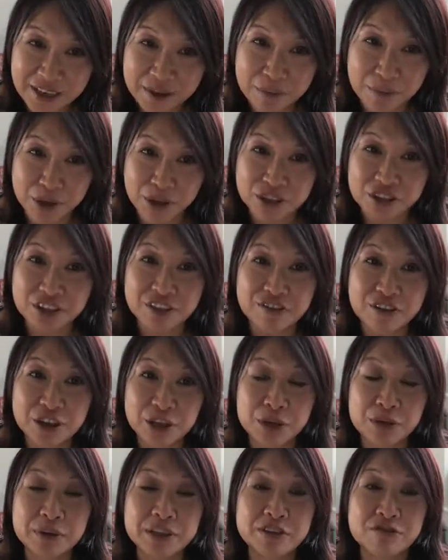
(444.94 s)
masking
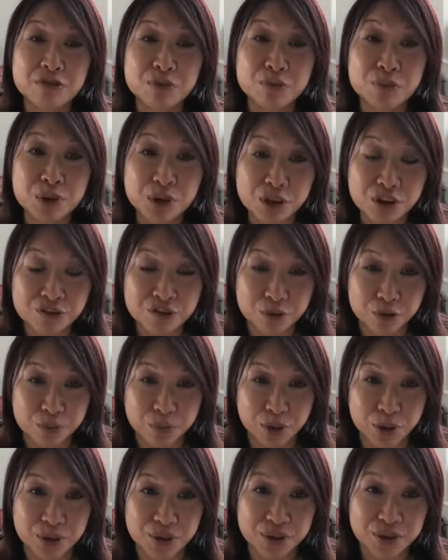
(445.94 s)
fluid removal
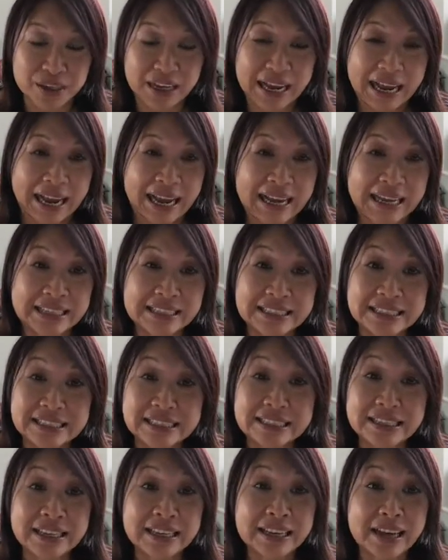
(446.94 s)
block and
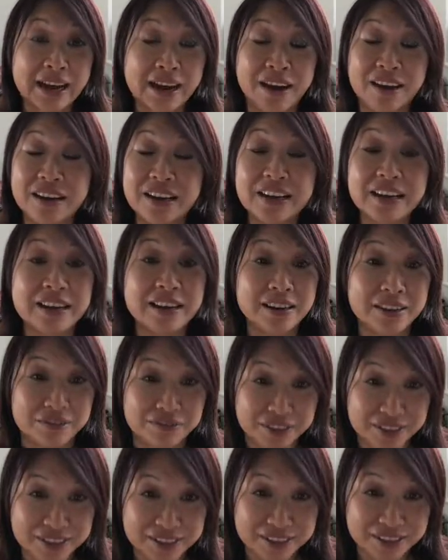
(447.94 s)
I love
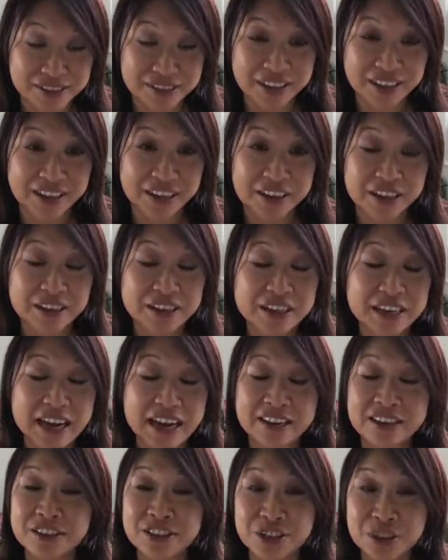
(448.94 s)
it. I
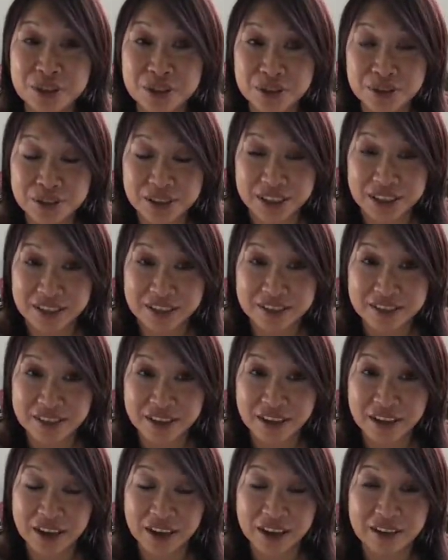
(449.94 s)
hadn't used it
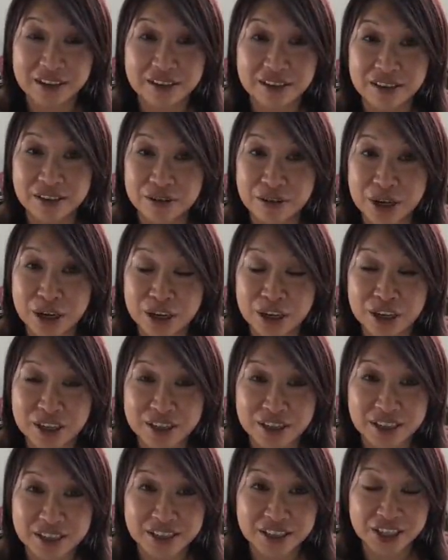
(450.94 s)
until earlier
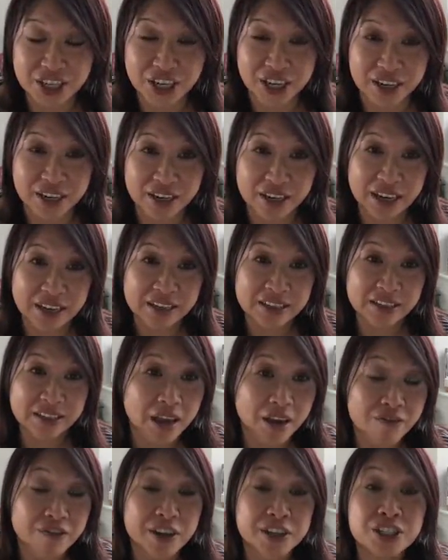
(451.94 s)
this year, and
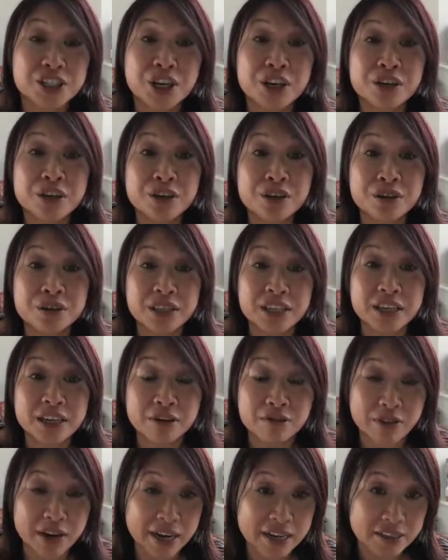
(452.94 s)
if I show you the
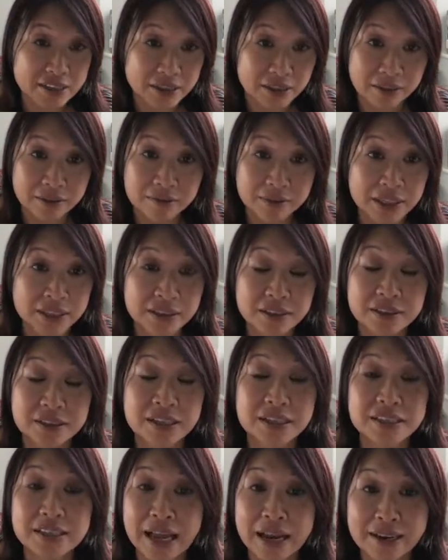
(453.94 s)
eraser, it does
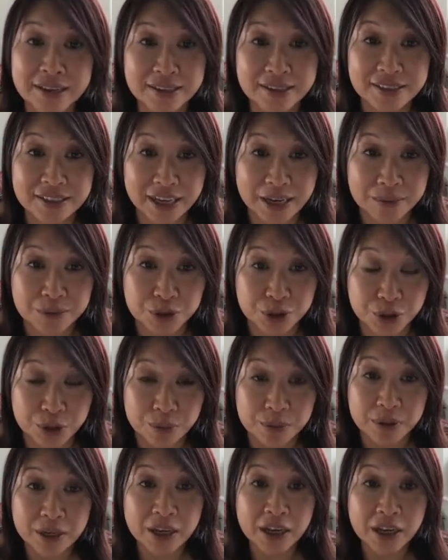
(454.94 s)
exactly the same job.